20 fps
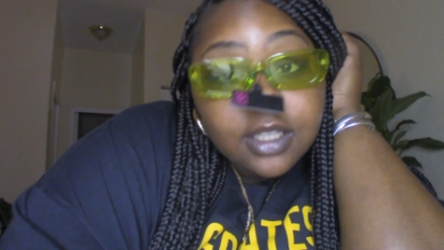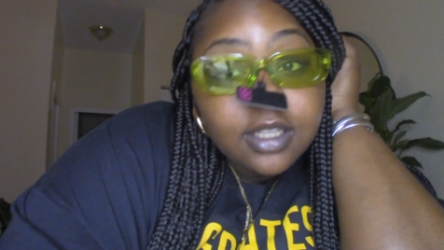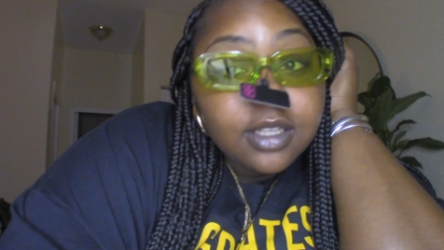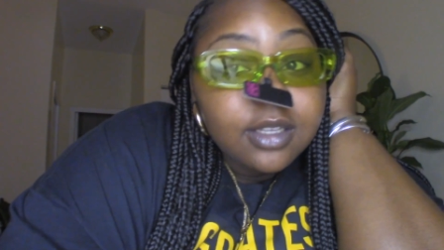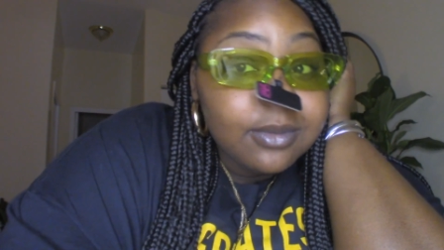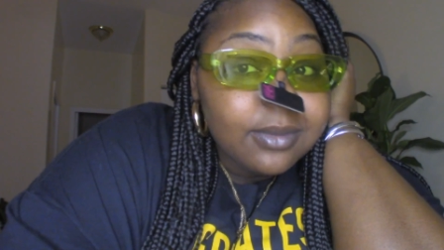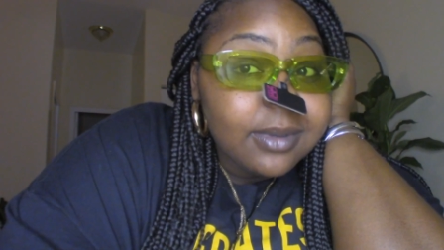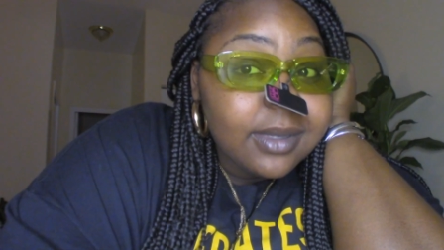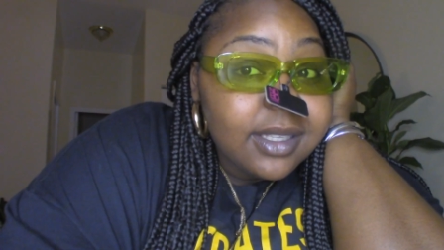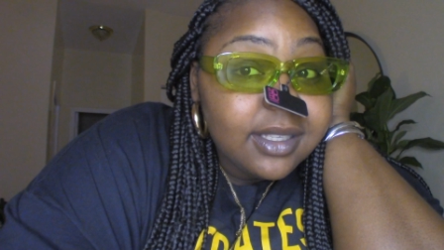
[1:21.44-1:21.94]

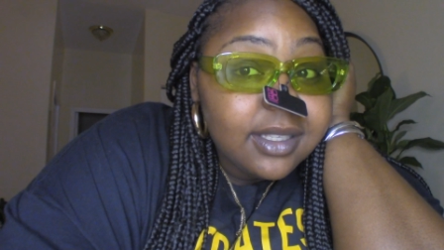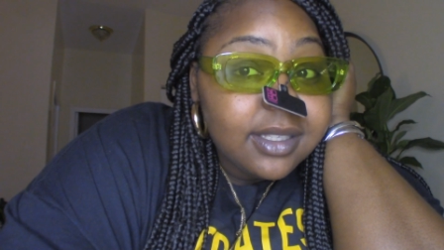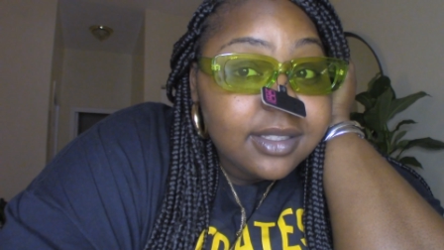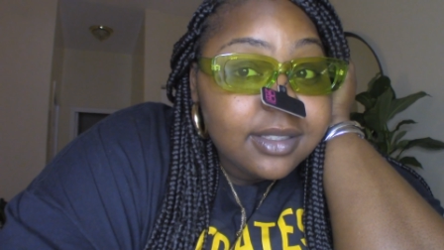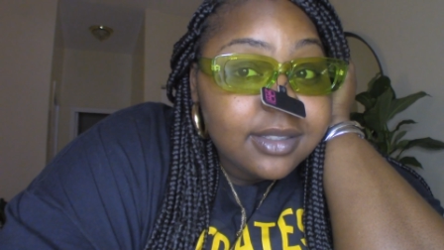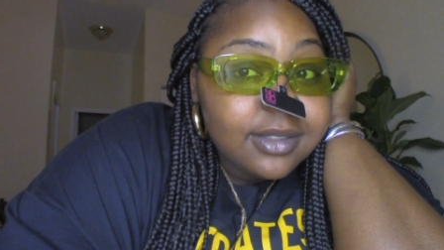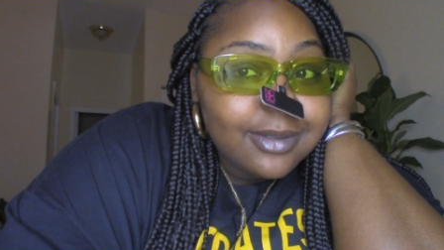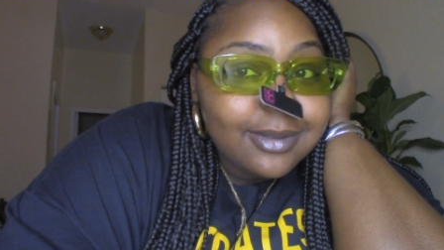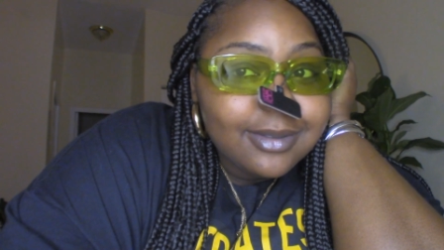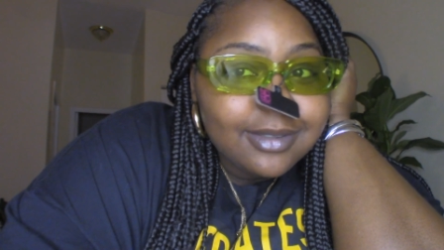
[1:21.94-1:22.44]
What?
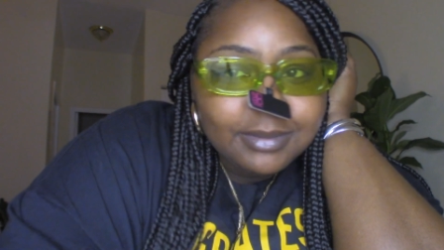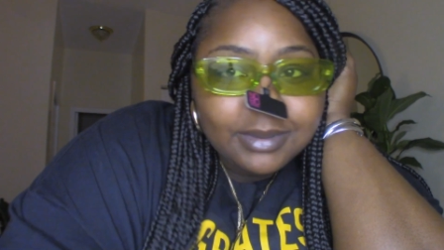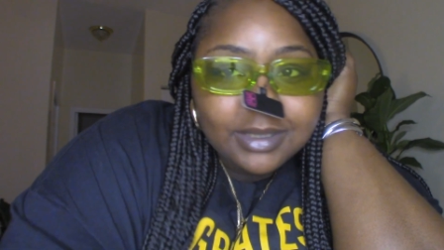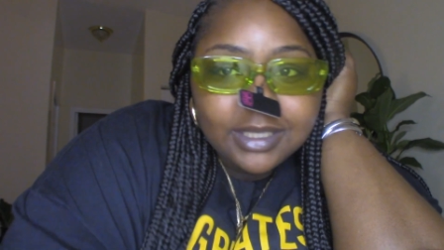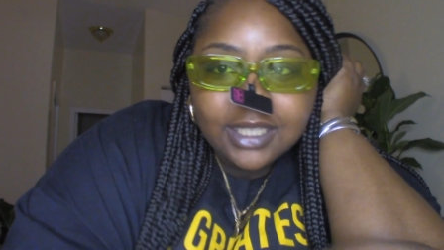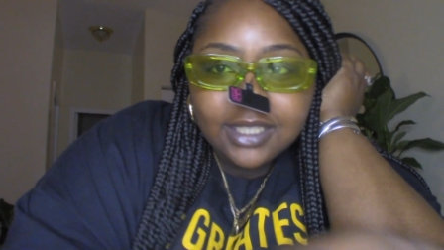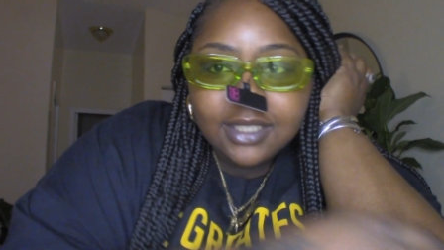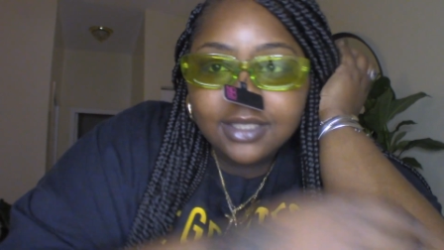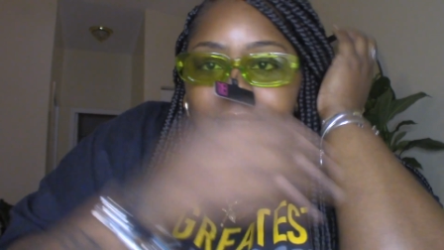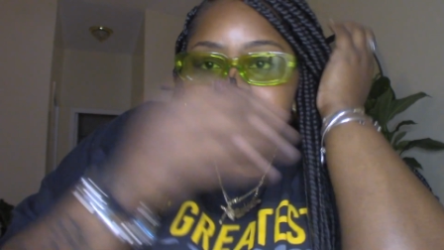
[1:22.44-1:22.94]
Talk to me
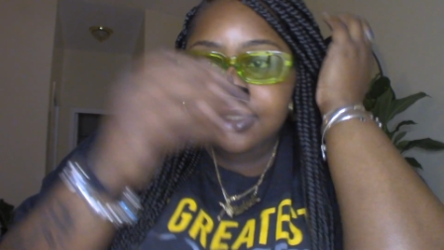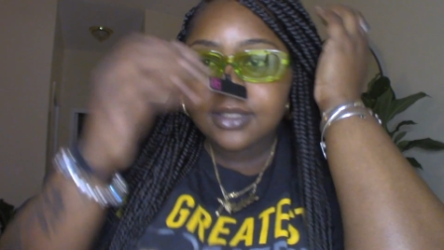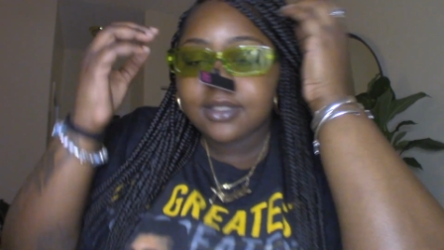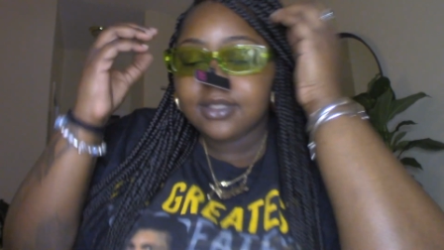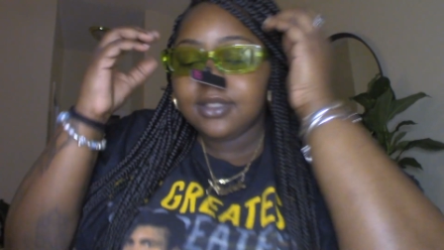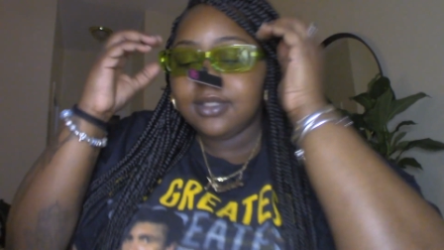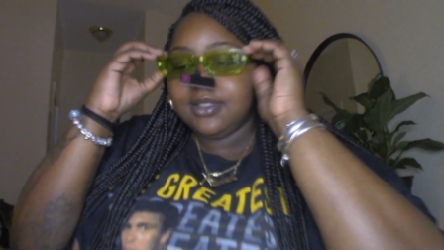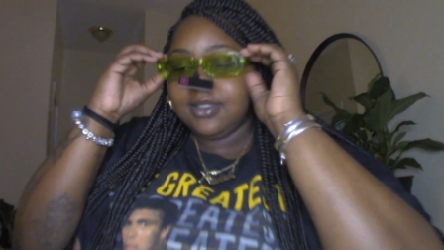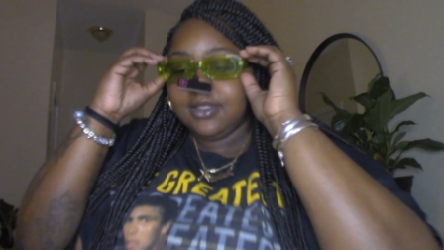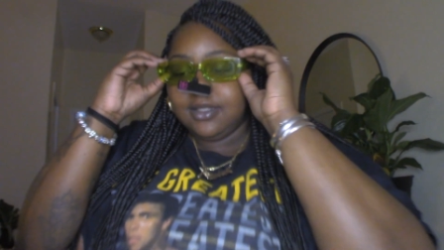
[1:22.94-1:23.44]

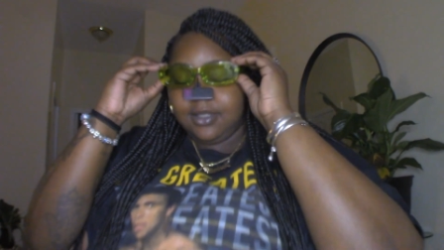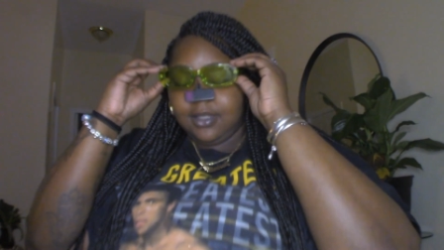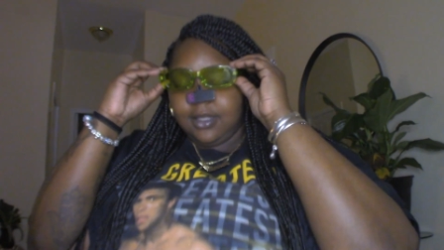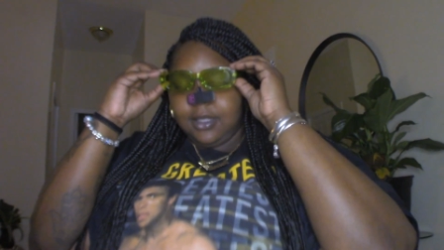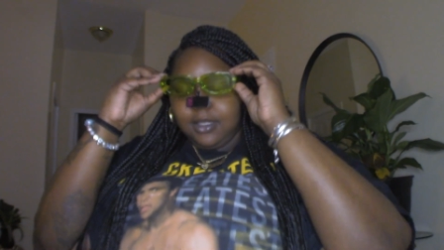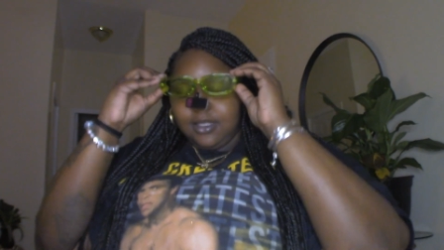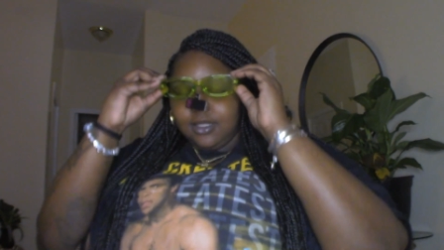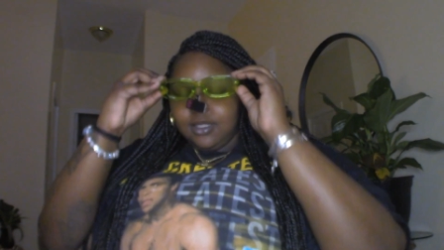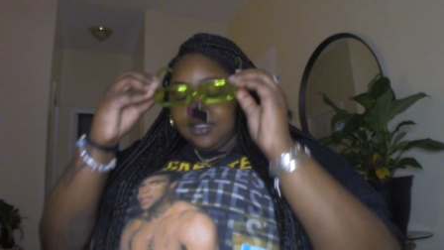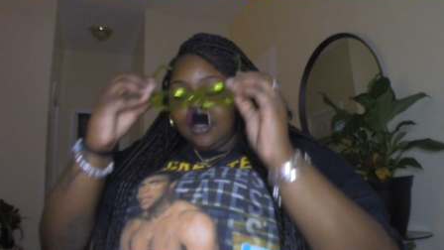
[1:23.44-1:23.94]
nice.
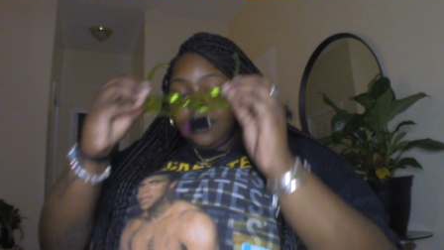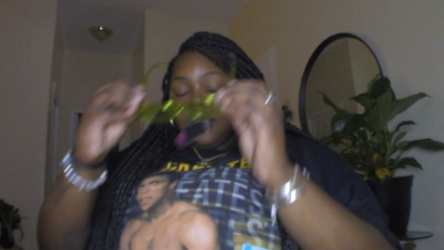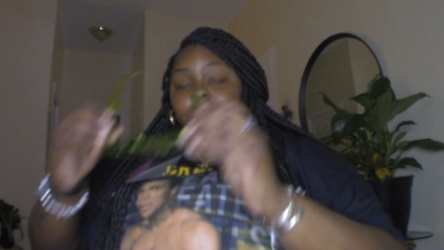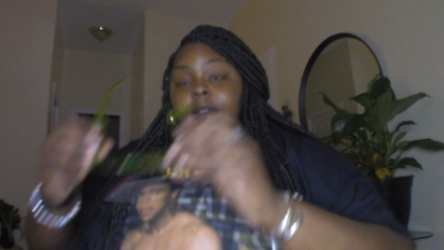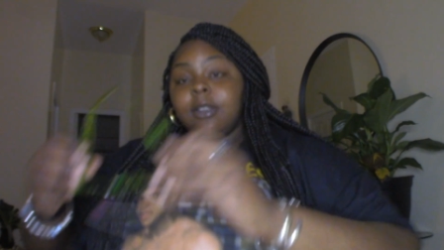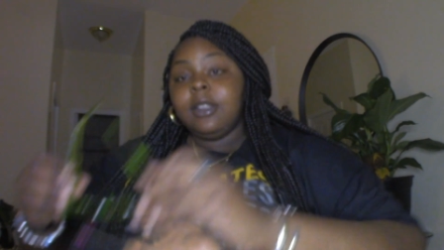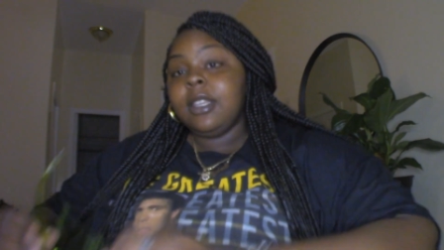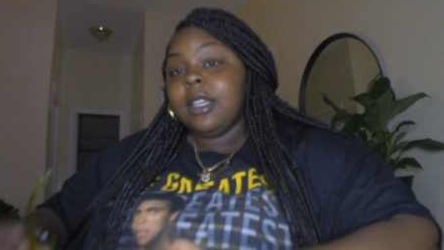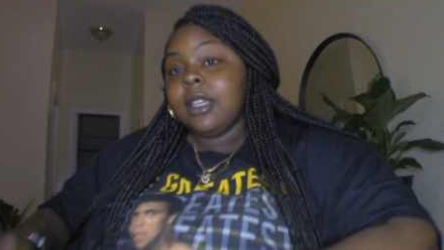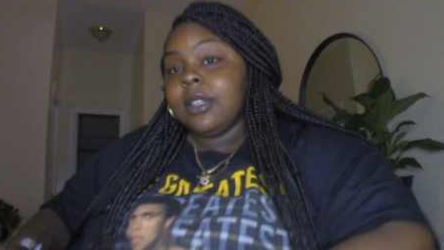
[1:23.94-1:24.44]
Oh,
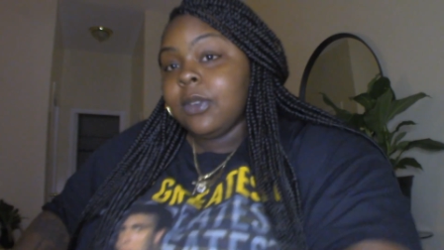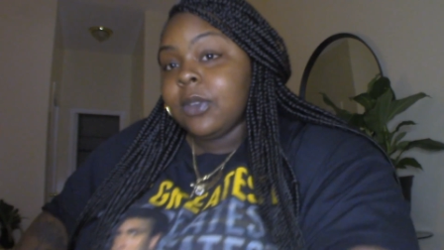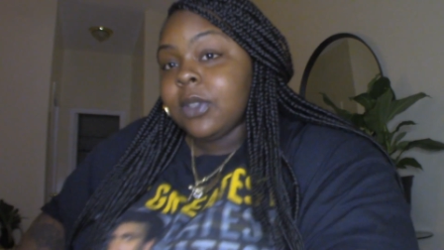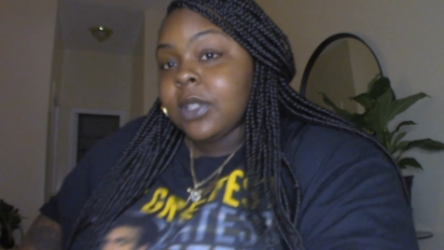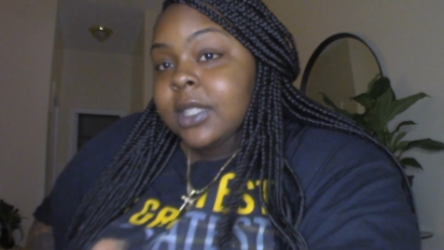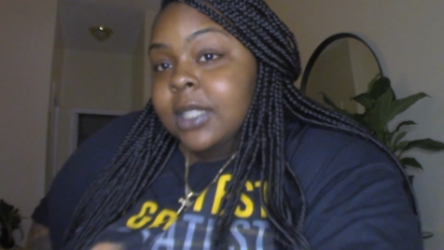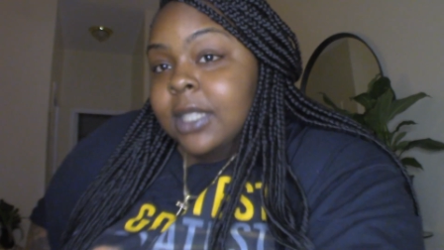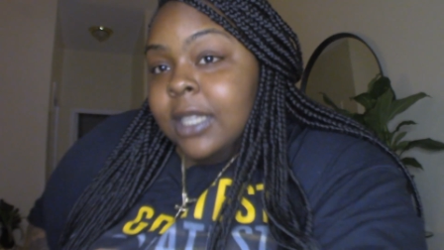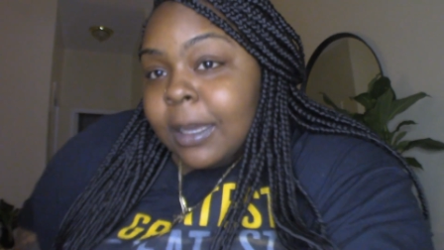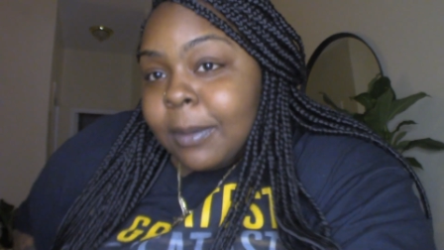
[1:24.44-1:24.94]
did y'all
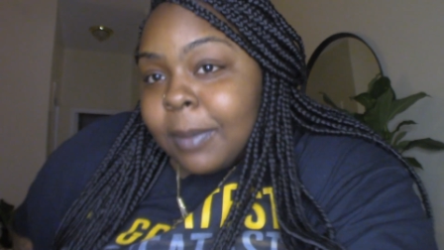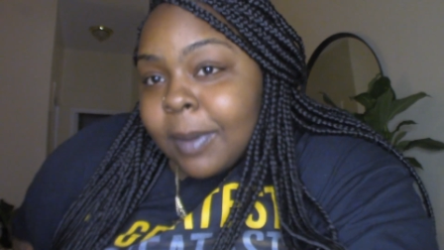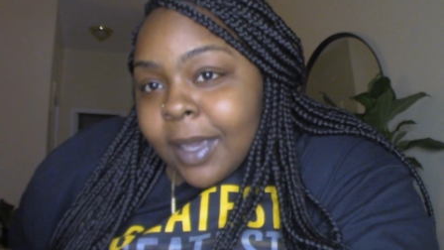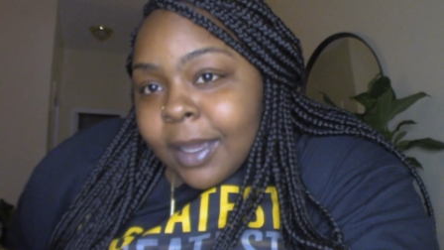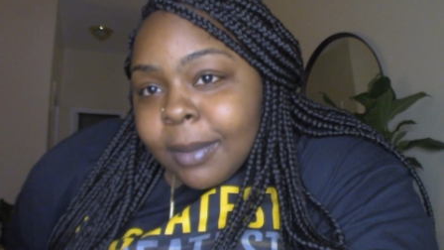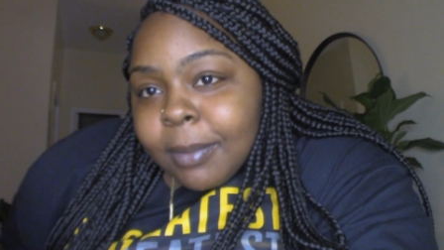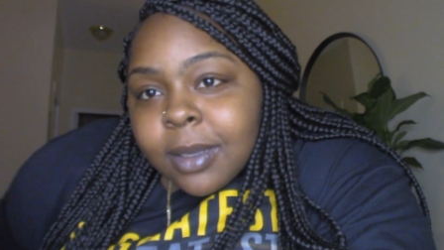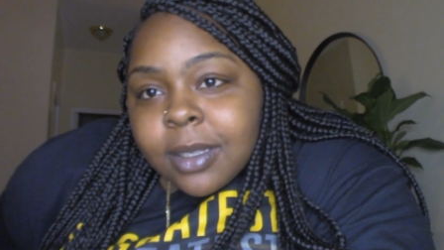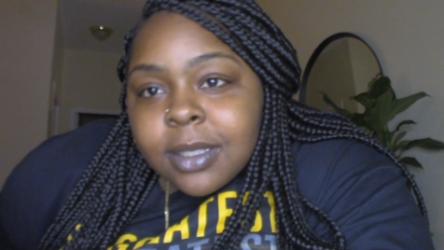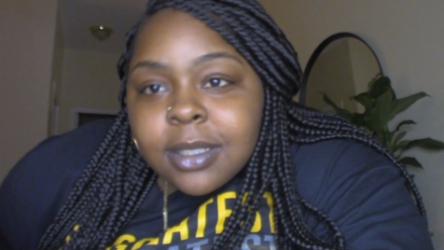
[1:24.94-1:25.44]
notice I got my
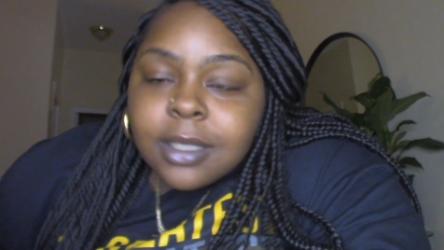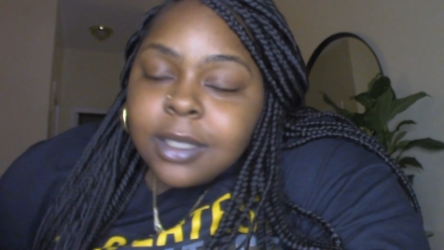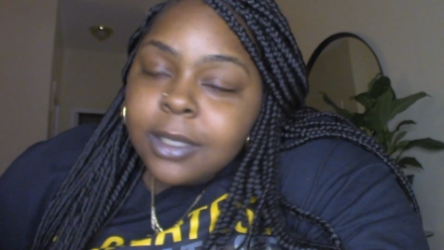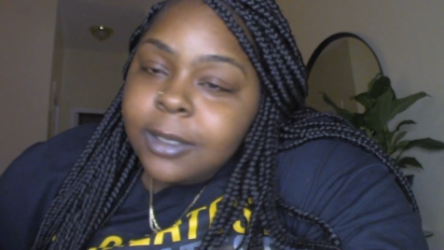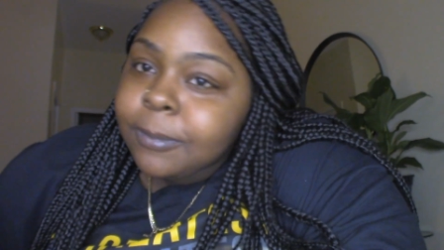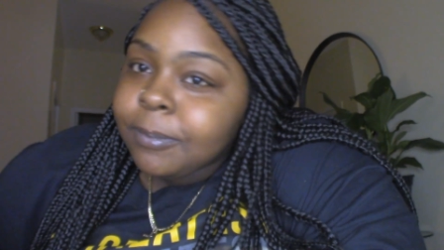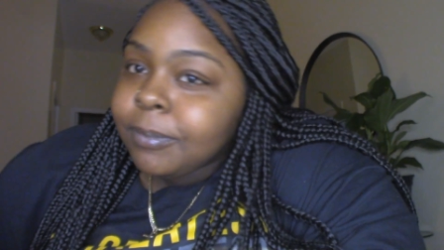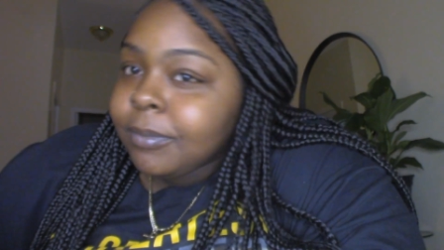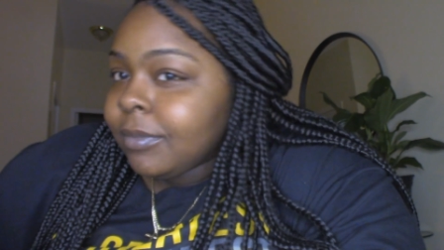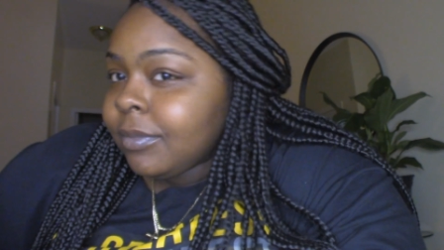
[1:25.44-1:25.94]
eyebrows
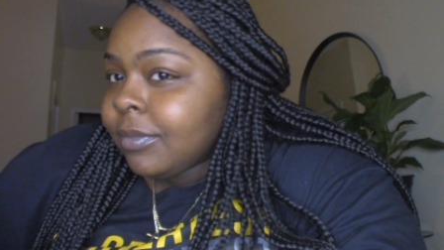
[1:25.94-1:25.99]
done?